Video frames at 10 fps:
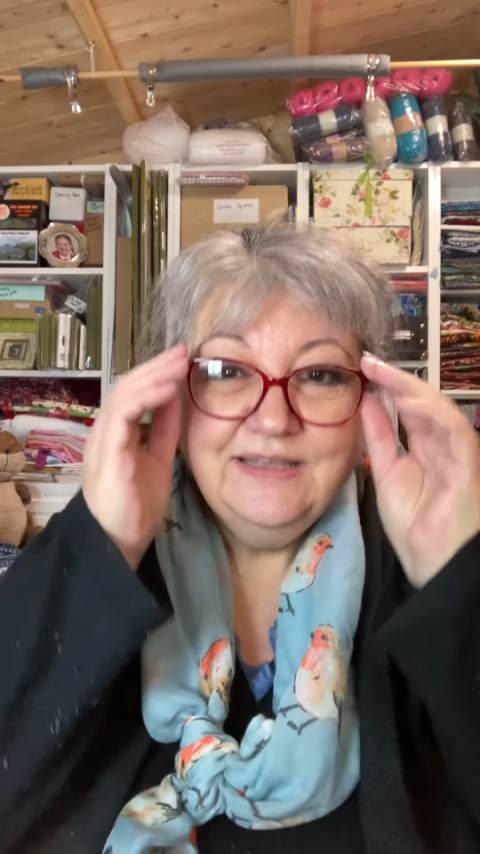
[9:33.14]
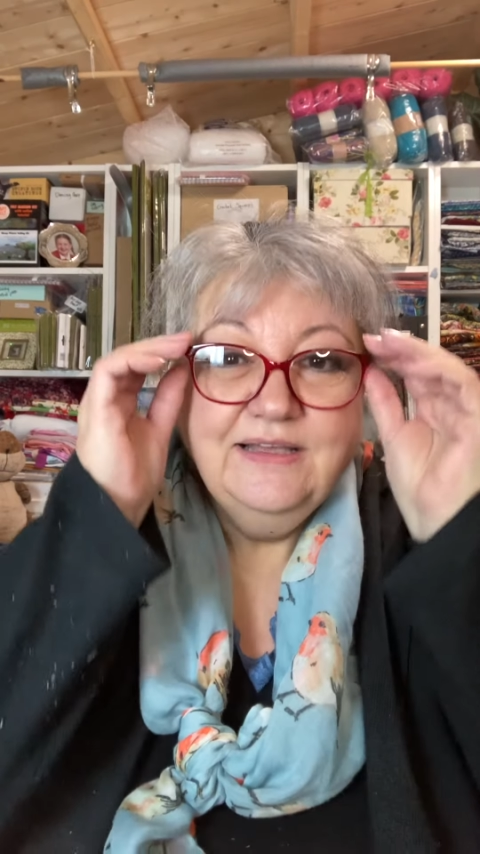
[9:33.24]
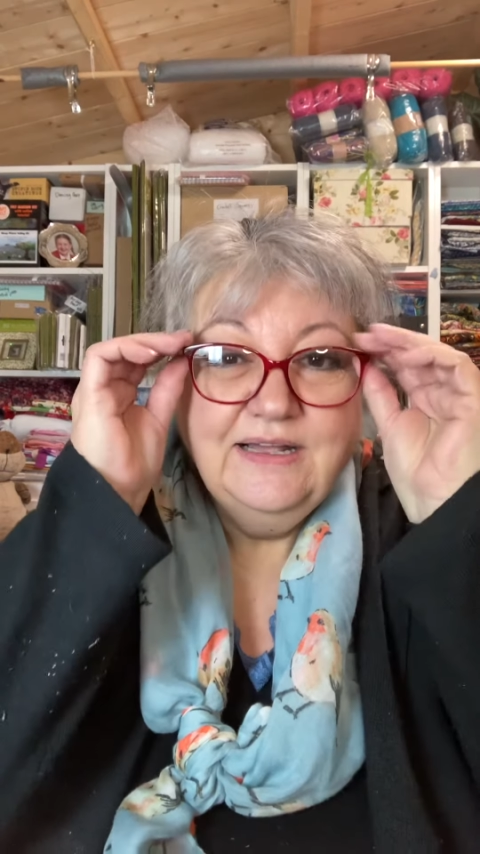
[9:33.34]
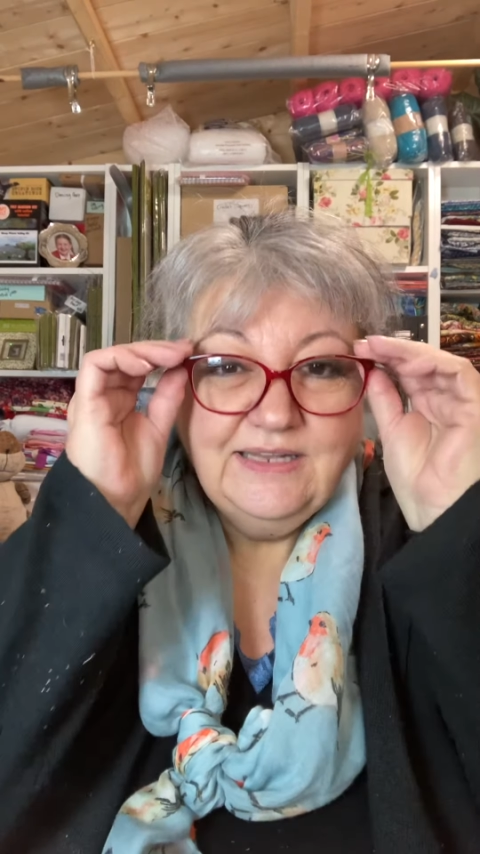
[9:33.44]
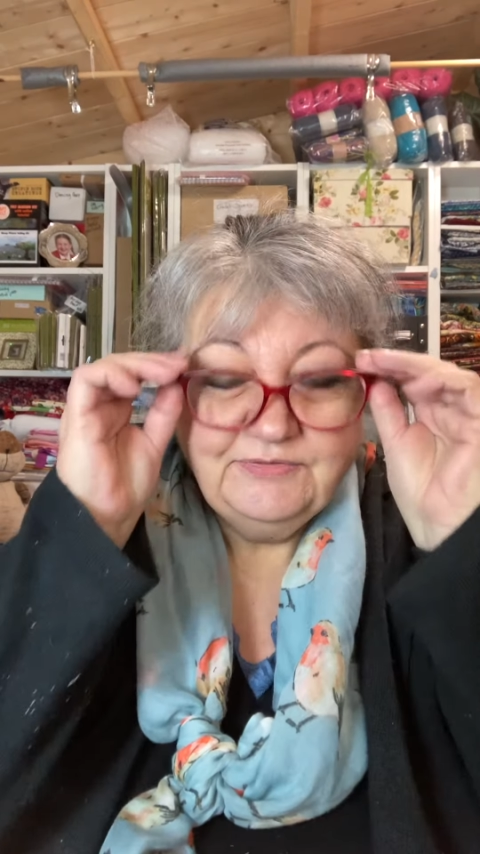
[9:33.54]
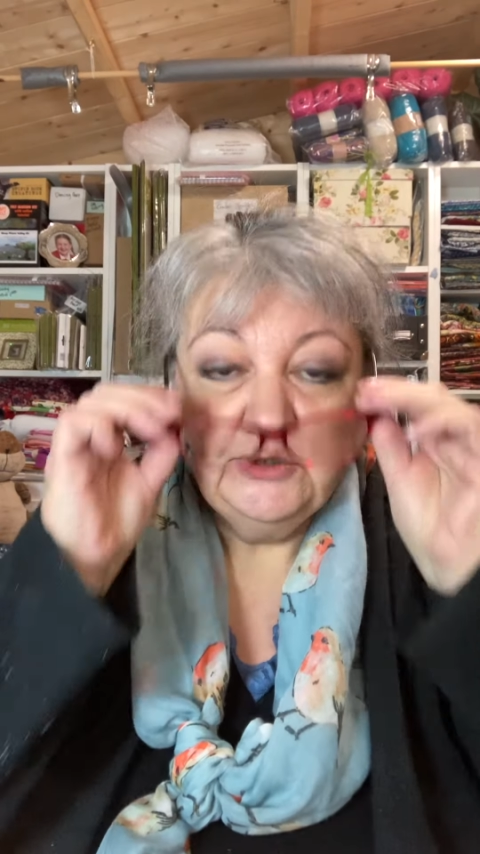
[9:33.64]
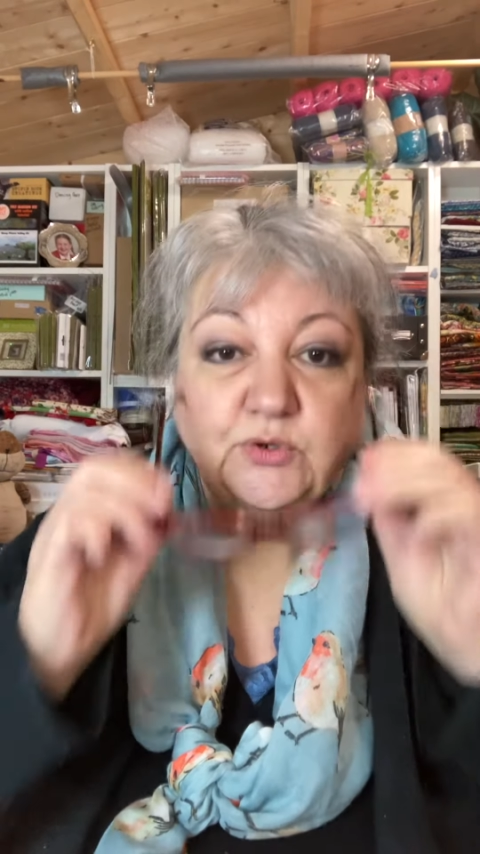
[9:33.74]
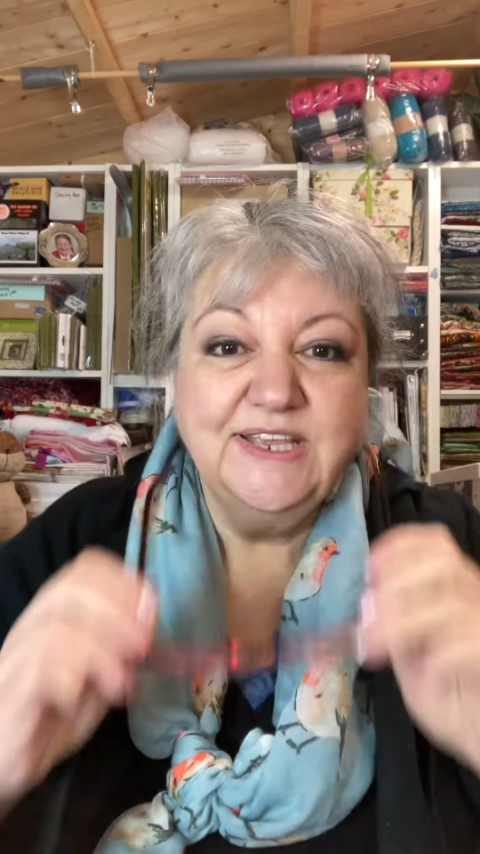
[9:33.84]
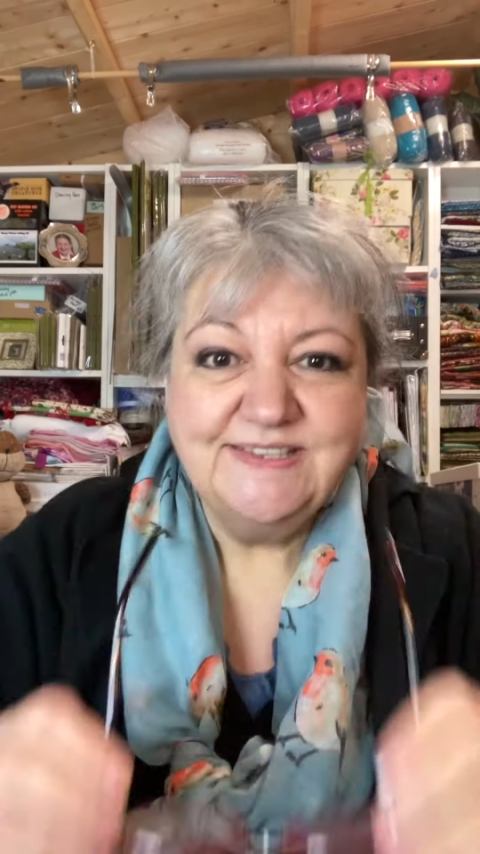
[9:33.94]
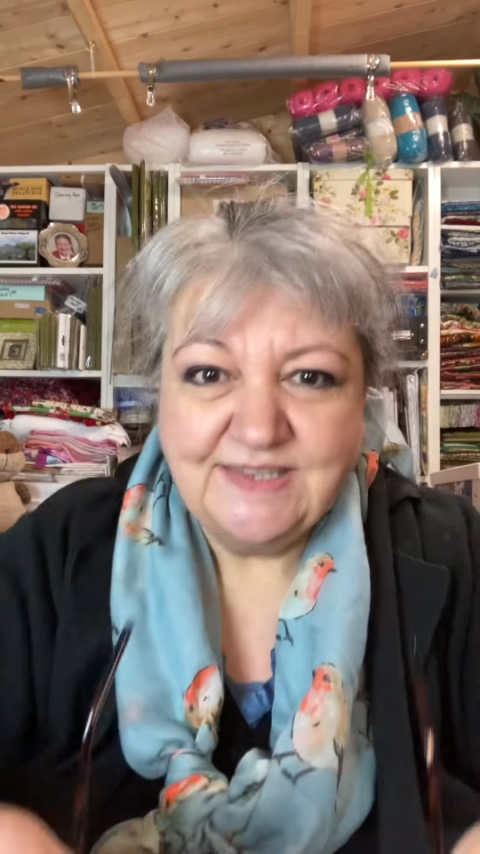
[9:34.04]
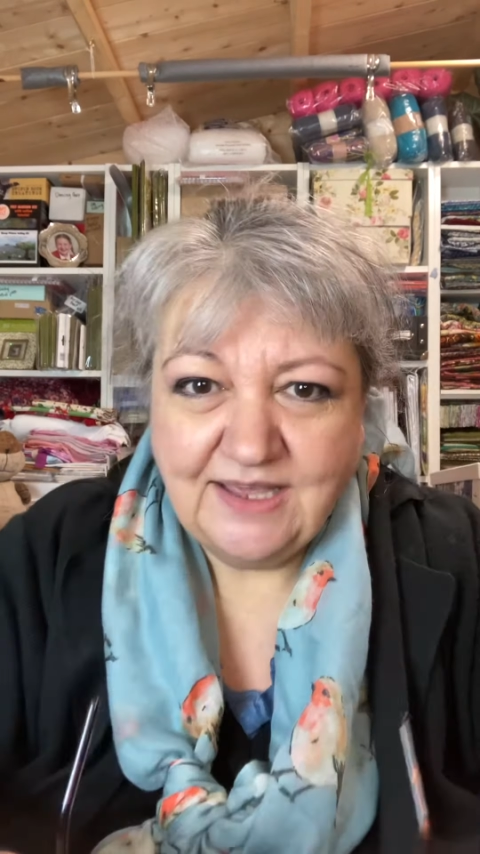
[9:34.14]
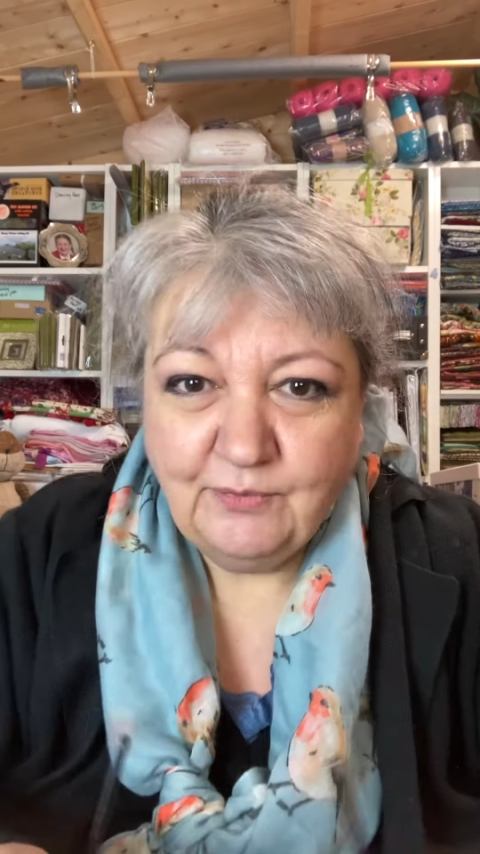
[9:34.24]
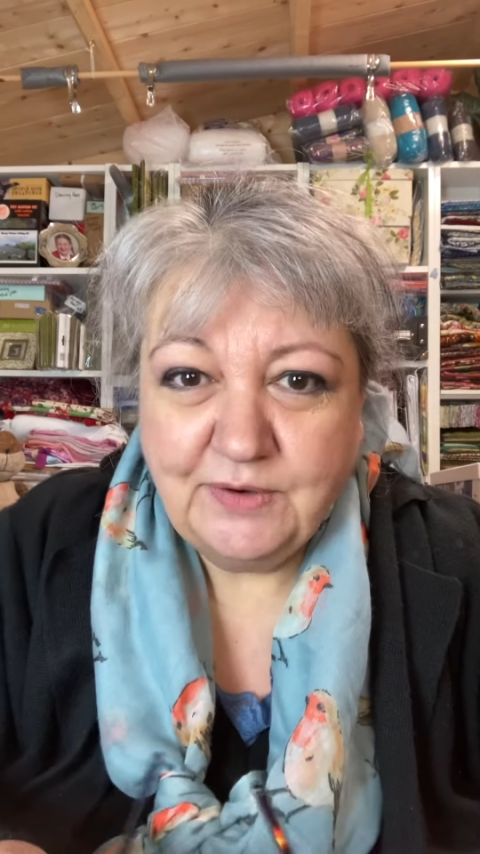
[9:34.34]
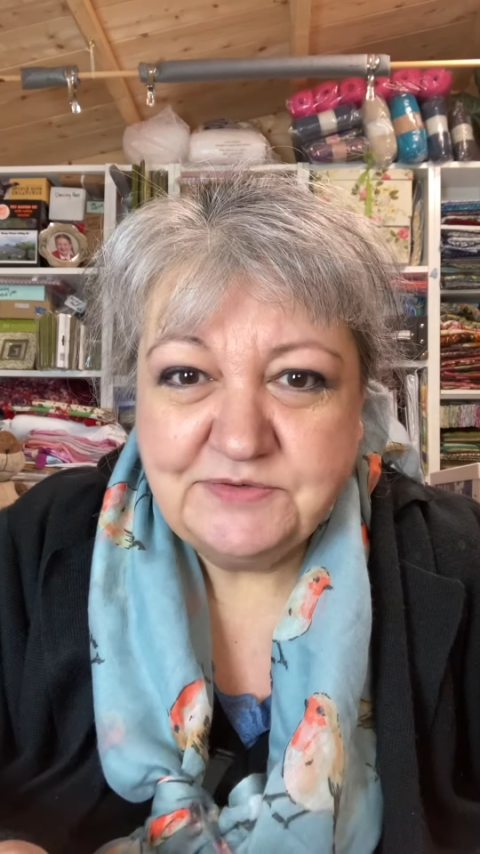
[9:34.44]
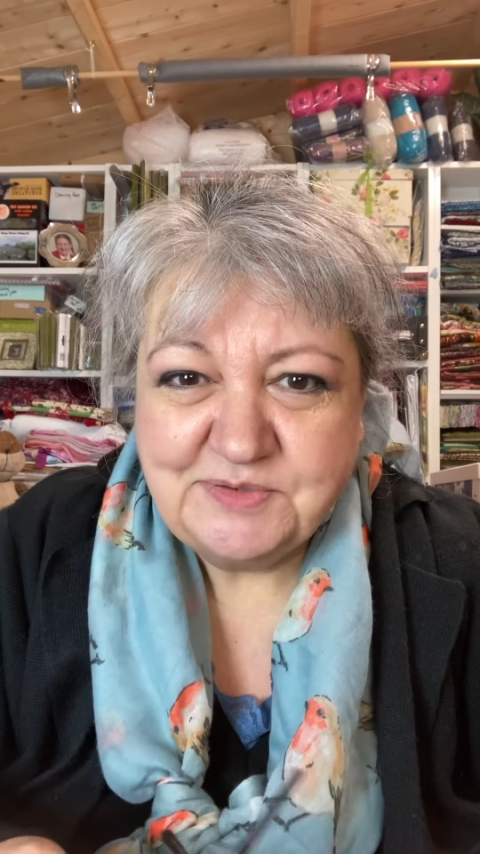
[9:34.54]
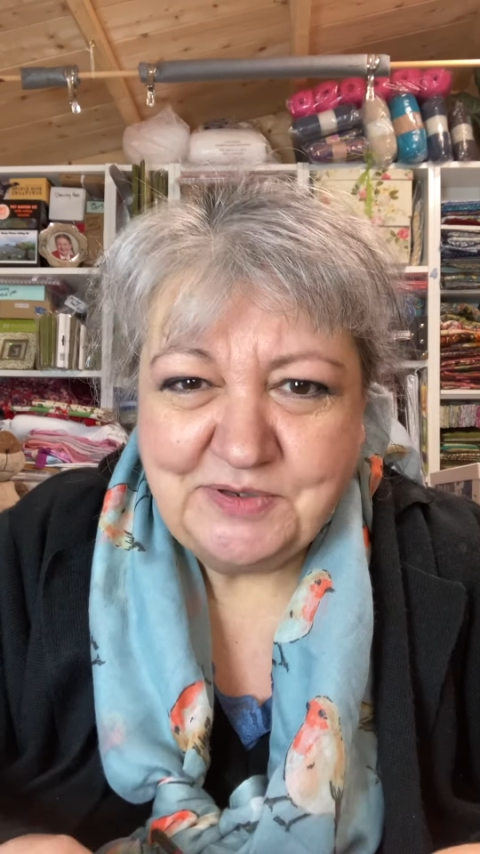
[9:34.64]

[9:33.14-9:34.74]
I'll have to look into that, won't I,